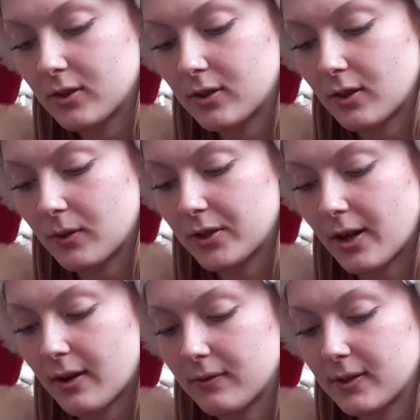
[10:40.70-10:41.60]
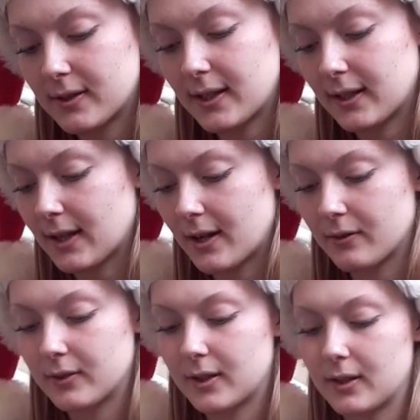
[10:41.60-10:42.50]
So I don't have to sit
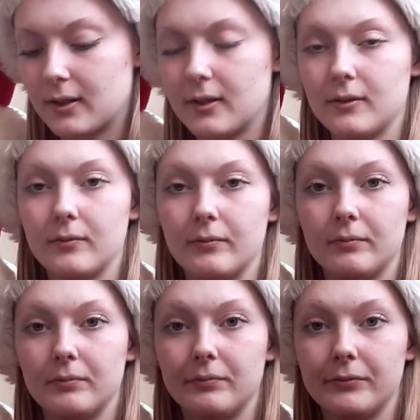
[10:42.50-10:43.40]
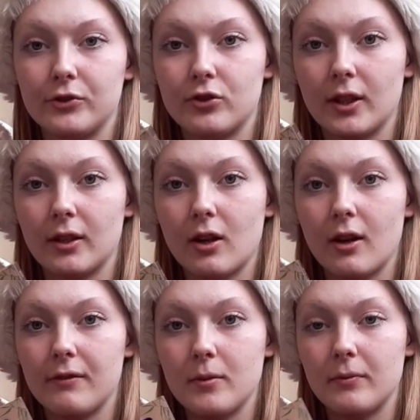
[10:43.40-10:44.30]
down and drink the
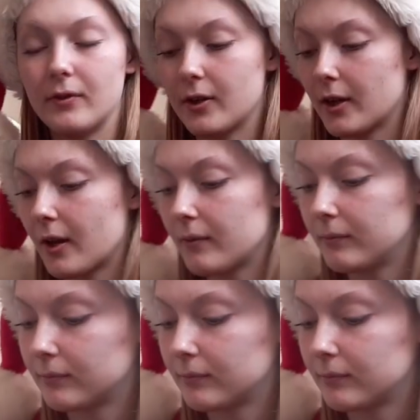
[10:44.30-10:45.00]
coffee before I go.